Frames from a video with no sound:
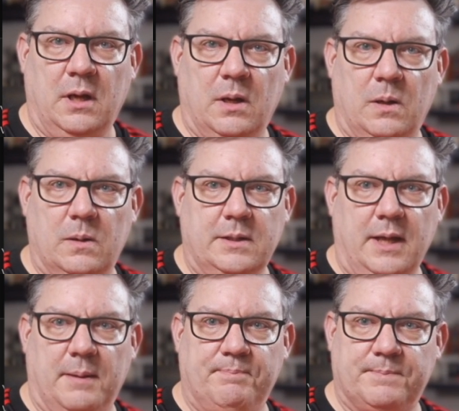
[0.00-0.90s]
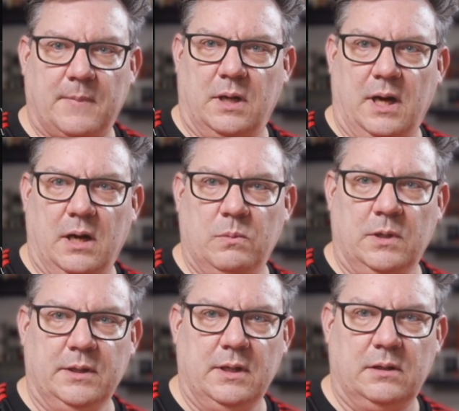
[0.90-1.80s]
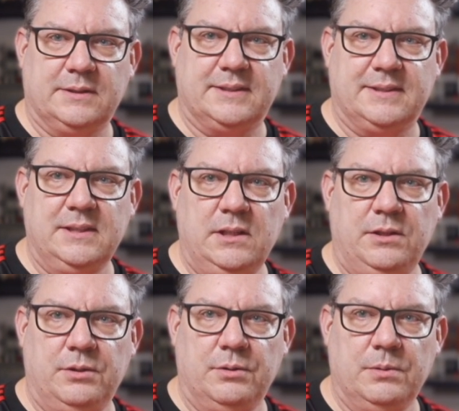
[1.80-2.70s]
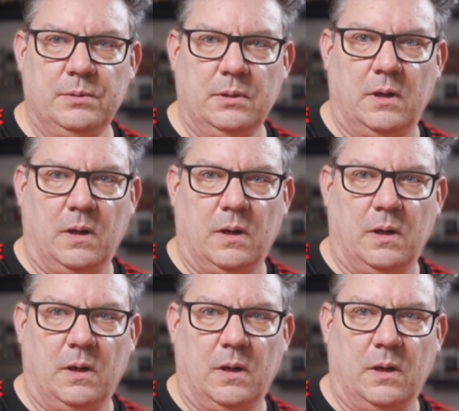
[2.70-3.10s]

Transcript: okay i will now see you